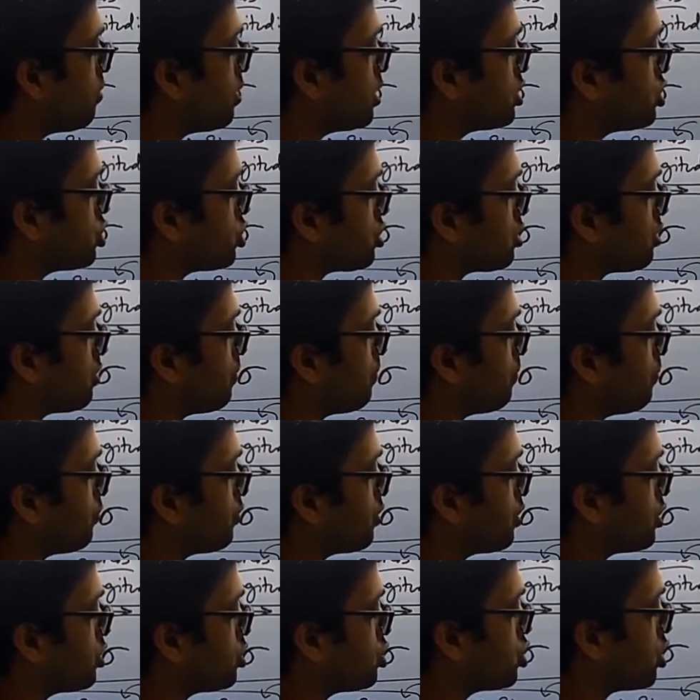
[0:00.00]
much
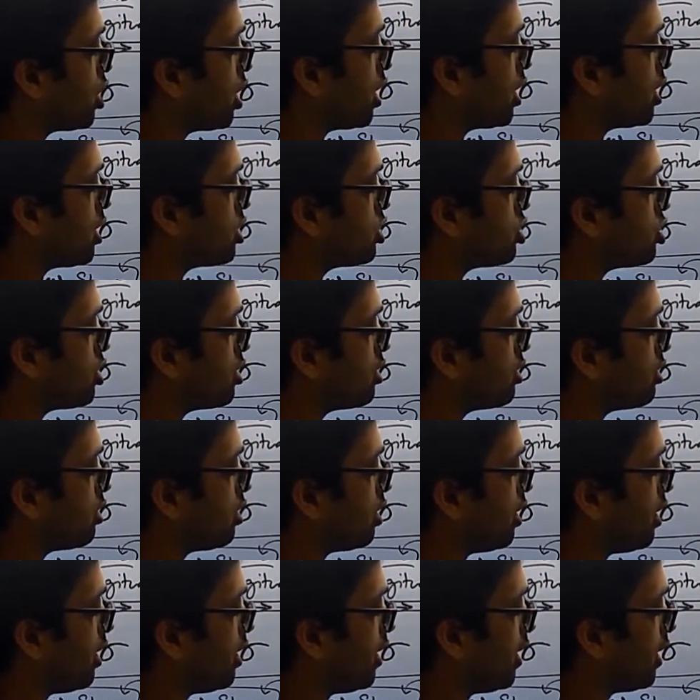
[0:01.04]
change
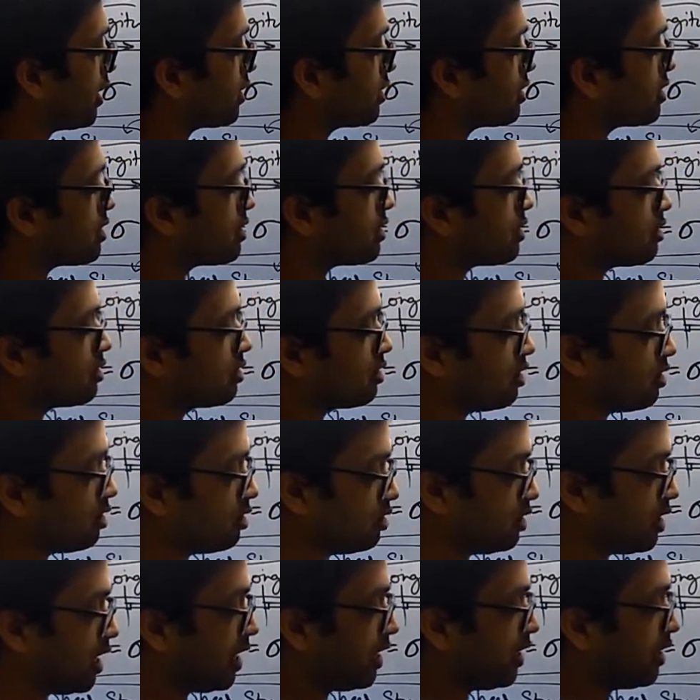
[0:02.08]
in x
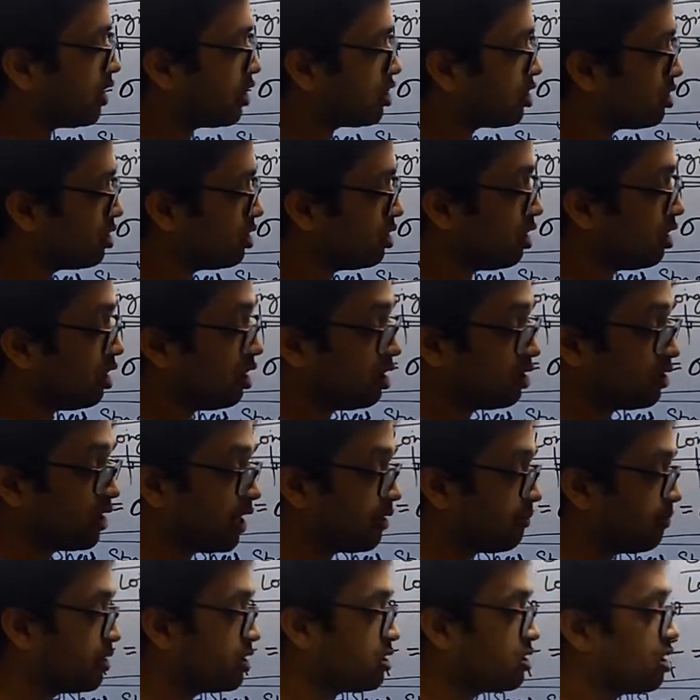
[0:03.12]
directional,
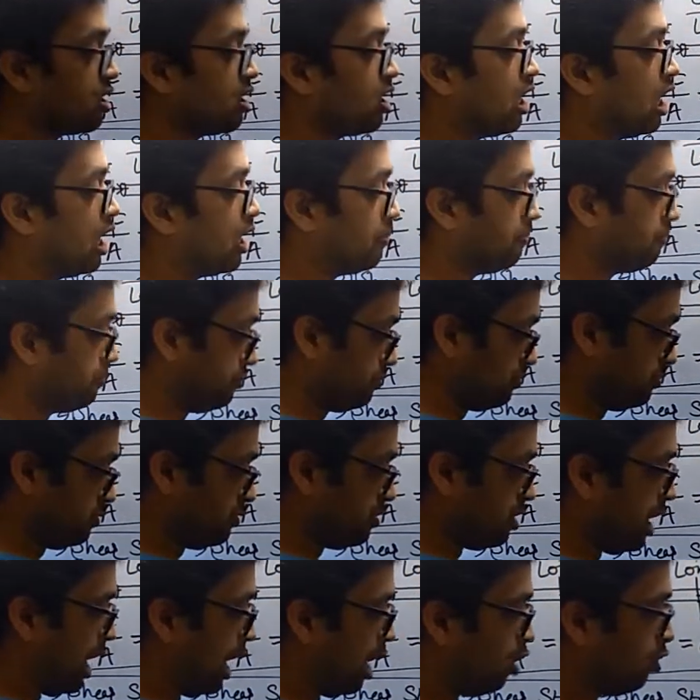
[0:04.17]
that means
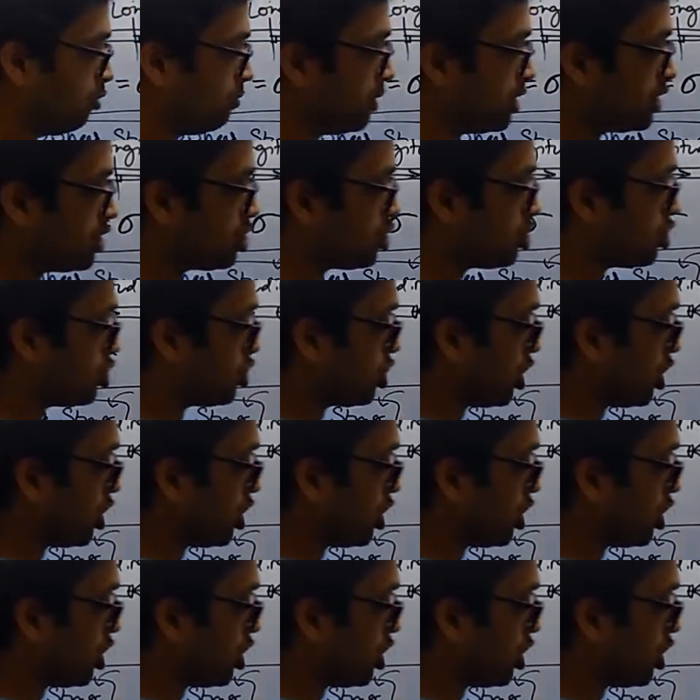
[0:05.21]
how much